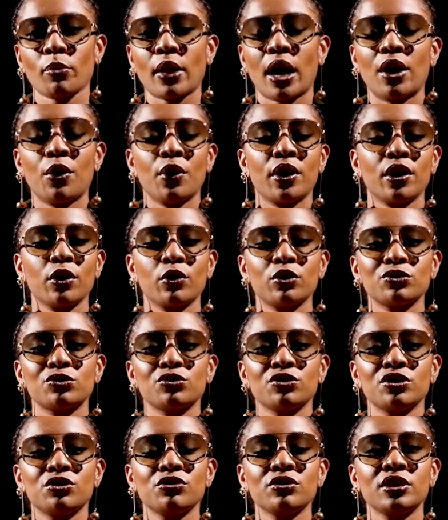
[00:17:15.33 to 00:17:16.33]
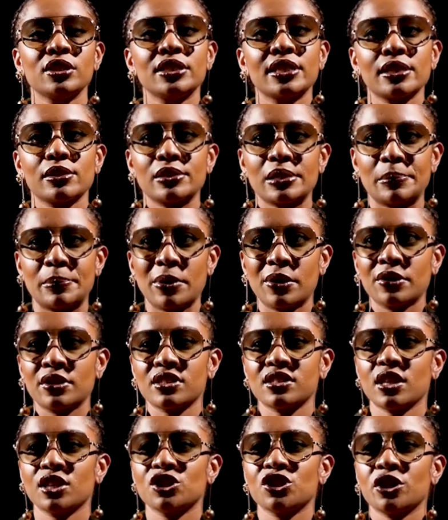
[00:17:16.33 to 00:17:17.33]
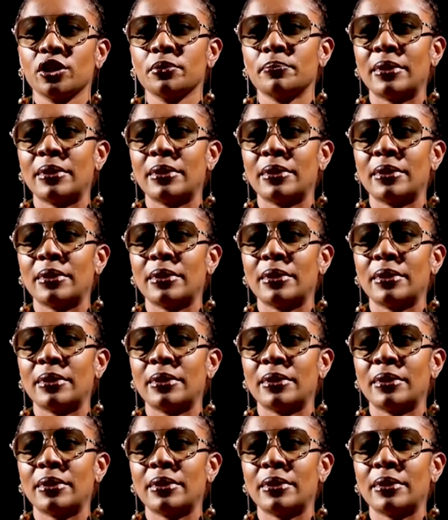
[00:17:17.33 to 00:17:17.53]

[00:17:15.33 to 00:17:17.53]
I don't want to go into details about the surgery,